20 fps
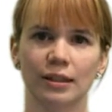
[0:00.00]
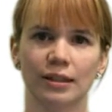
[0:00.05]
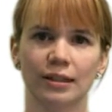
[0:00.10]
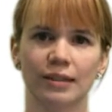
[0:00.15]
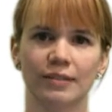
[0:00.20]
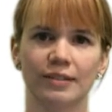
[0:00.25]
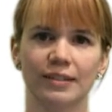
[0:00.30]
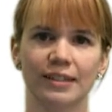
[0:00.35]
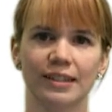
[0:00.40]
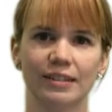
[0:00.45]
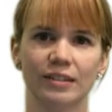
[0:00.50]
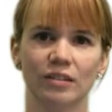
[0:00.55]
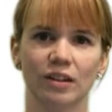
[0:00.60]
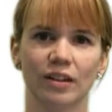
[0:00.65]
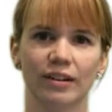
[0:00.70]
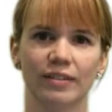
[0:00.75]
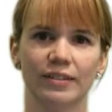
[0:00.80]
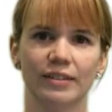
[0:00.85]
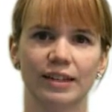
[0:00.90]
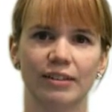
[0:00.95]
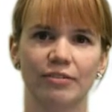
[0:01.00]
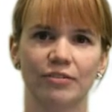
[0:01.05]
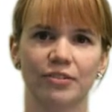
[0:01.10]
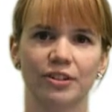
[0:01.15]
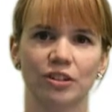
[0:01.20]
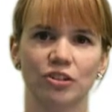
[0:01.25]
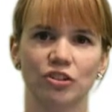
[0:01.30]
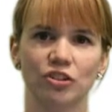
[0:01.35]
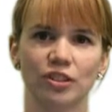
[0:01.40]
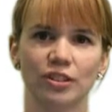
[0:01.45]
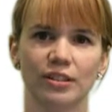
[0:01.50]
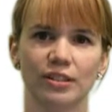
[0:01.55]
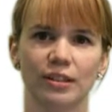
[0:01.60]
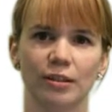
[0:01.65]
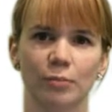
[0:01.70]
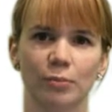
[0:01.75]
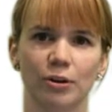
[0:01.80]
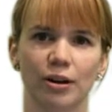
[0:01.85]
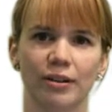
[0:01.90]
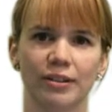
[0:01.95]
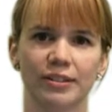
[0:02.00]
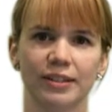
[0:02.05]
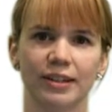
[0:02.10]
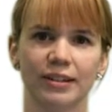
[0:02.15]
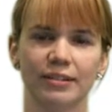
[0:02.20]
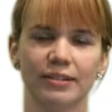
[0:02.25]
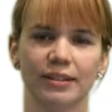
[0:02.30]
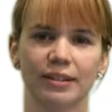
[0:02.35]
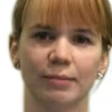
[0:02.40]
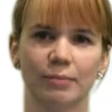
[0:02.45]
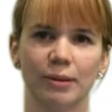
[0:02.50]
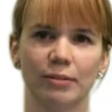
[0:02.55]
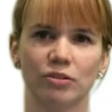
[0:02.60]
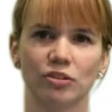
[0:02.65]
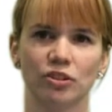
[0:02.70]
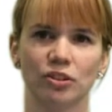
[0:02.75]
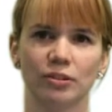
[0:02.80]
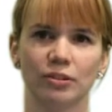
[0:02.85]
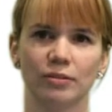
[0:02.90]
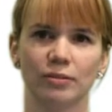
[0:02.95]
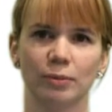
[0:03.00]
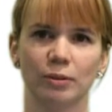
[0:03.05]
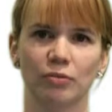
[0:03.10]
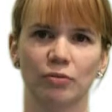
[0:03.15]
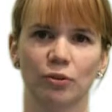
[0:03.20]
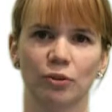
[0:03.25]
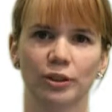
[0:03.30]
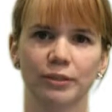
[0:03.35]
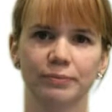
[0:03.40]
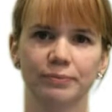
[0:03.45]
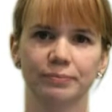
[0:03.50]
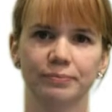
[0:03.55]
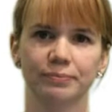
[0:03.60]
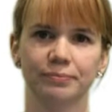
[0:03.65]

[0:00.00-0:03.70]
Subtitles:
And this has a lot of the definitions and the process that I mentioned before.